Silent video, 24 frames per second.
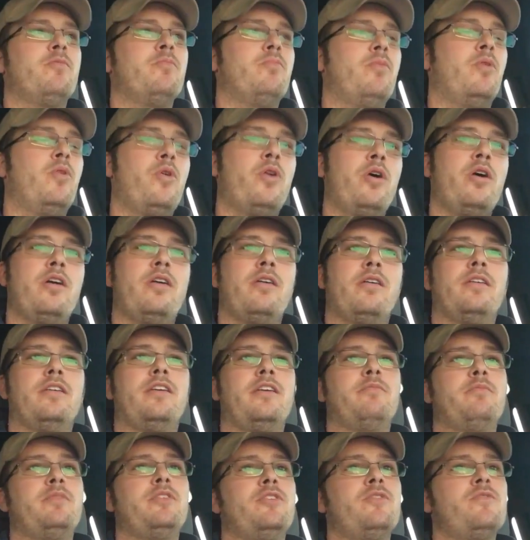for more.
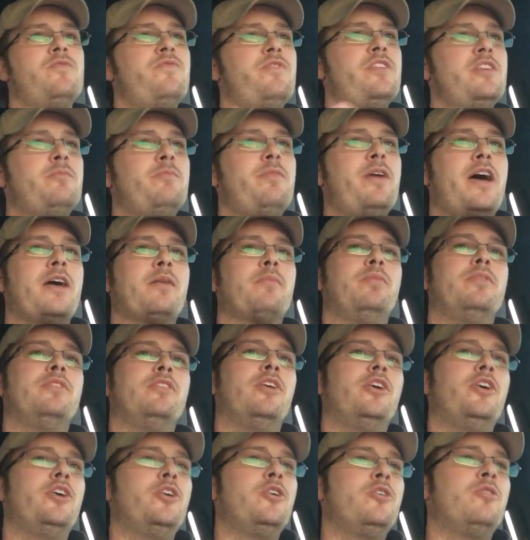Give me your feedback
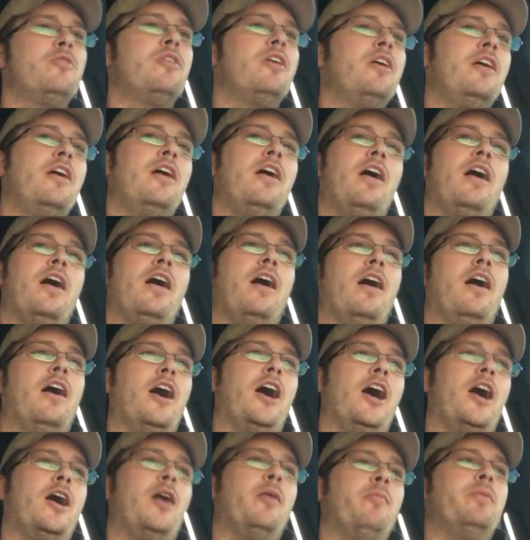below.
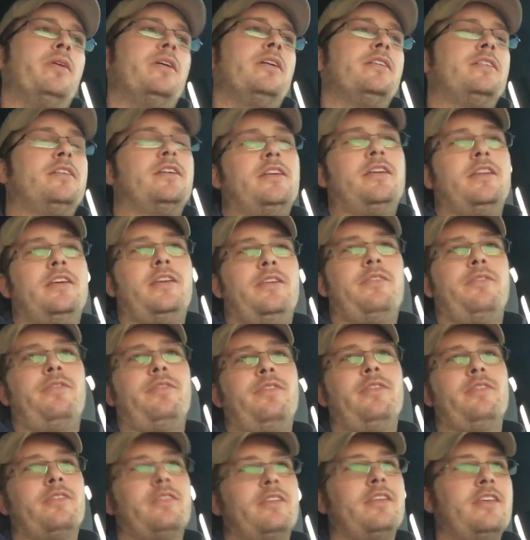
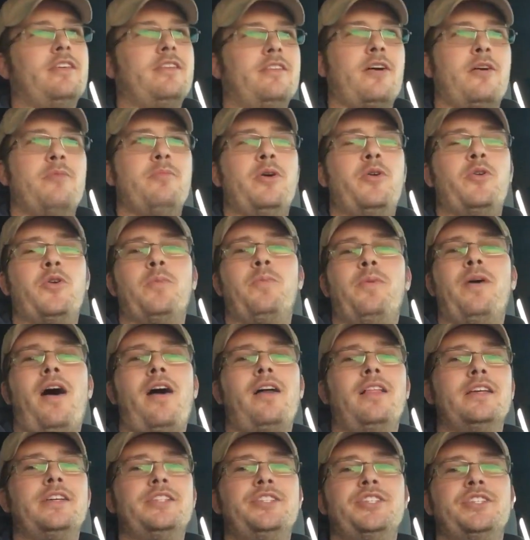Come on,
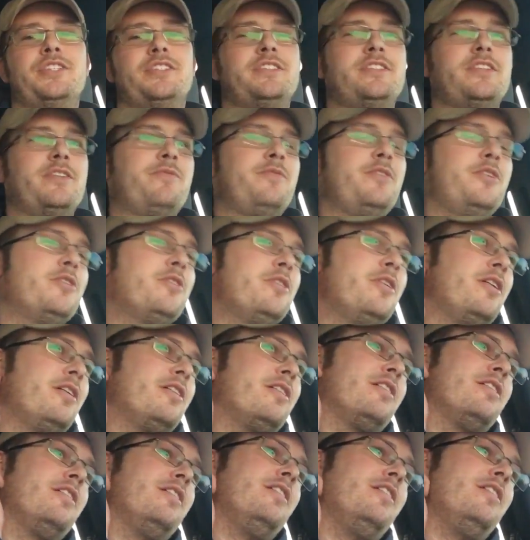apologist, if you're
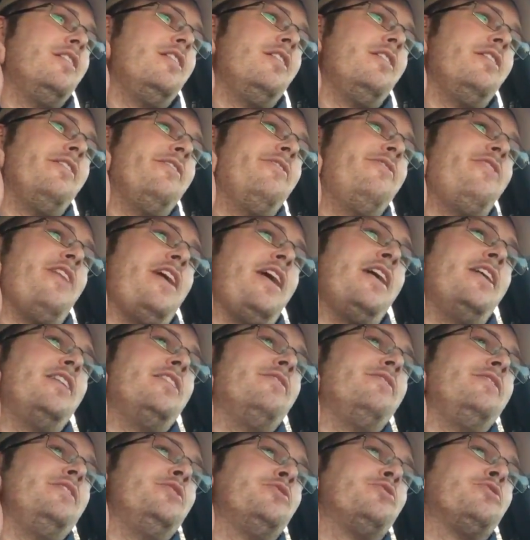a
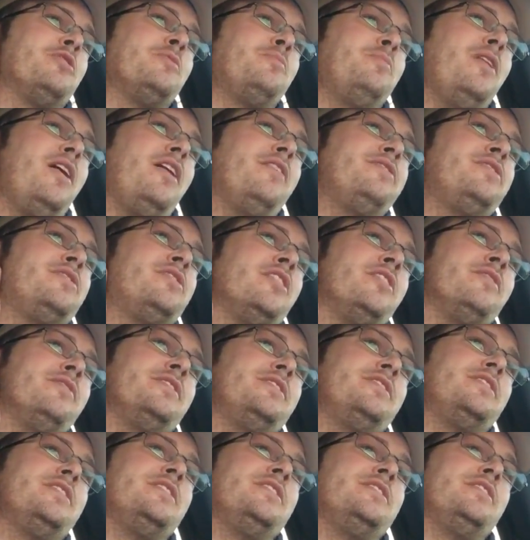fan of these rip-off
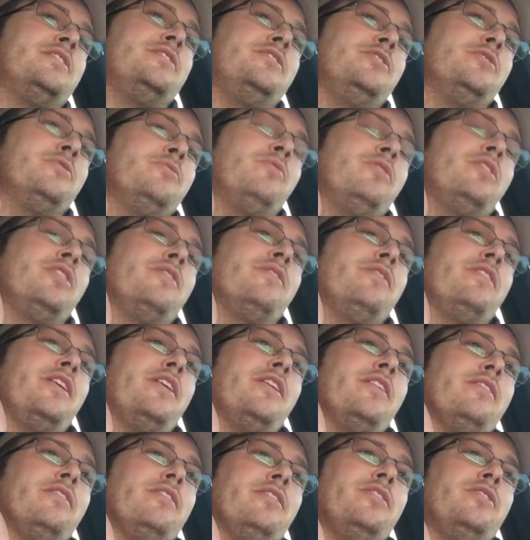services and you're one of
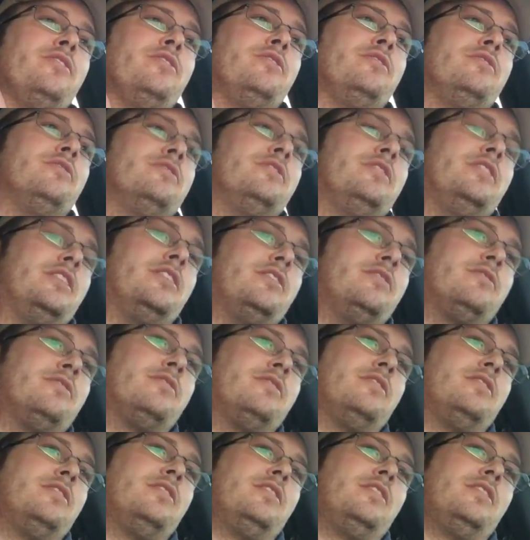their little, you
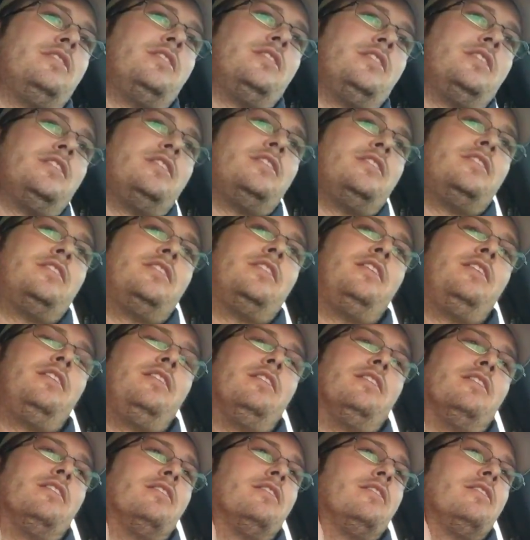
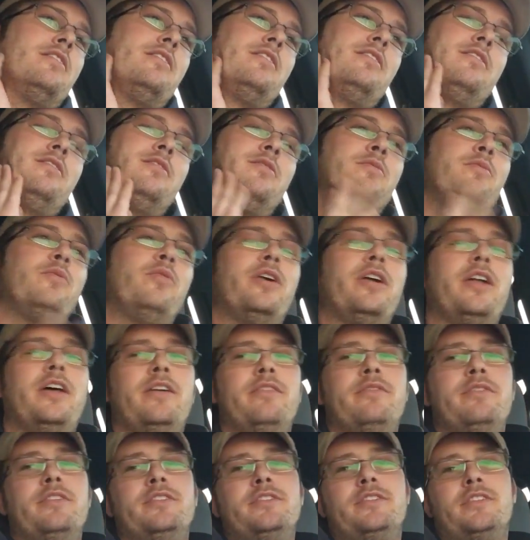know,
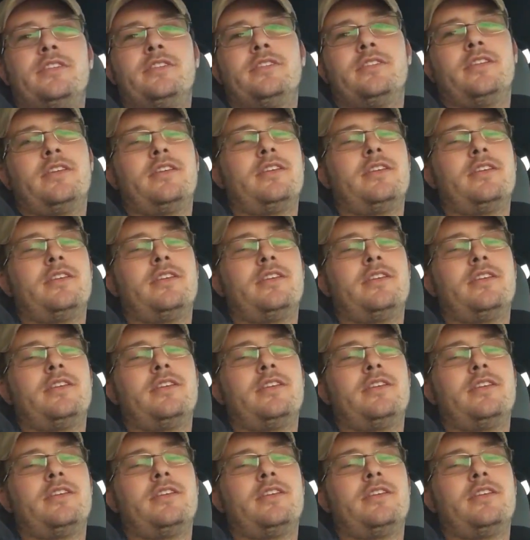whatevers.